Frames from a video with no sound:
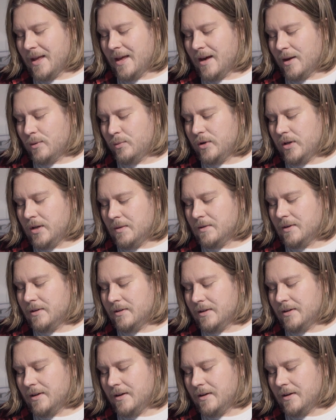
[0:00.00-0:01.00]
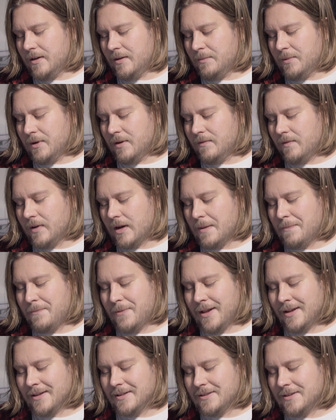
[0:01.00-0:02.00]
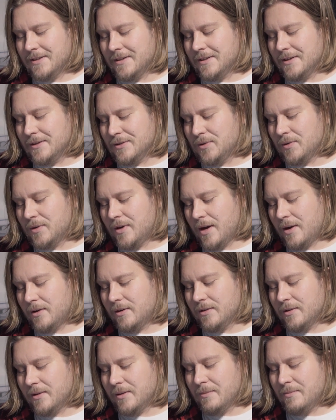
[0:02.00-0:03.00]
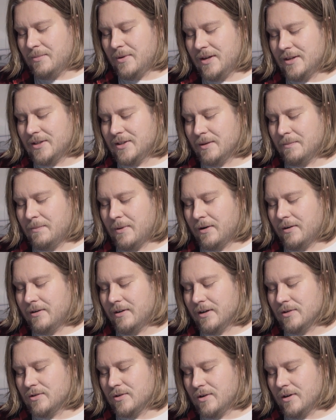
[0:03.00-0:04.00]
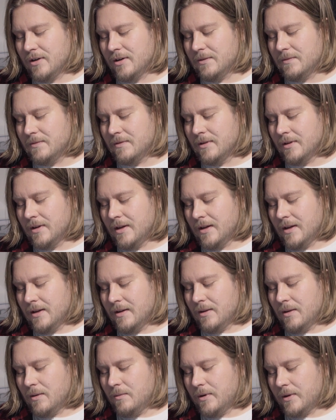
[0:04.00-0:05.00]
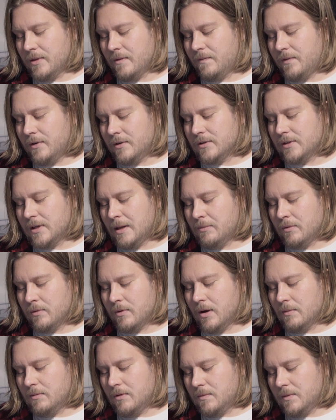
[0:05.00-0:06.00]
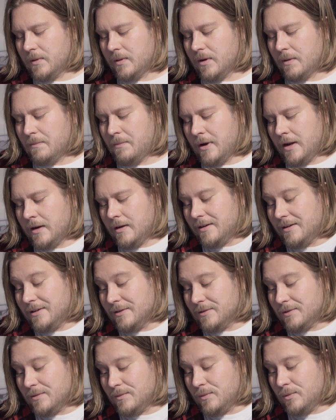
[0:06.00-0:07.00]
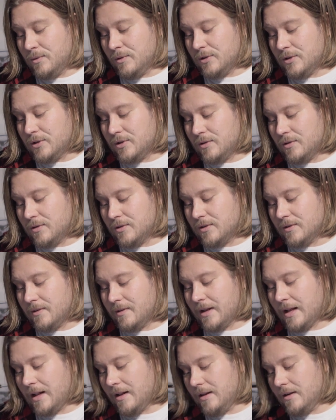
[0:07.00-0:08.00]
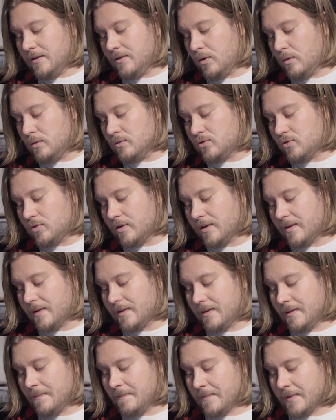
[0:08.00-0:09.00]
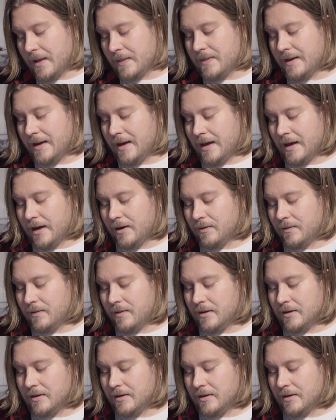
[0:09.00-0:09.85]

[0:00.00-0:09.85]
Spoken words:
And we even did a little bit of a cappella singing together on the beach at Paradise Cove, where the first album cover with our Pendleton woolen shirts on that little old truck that they had on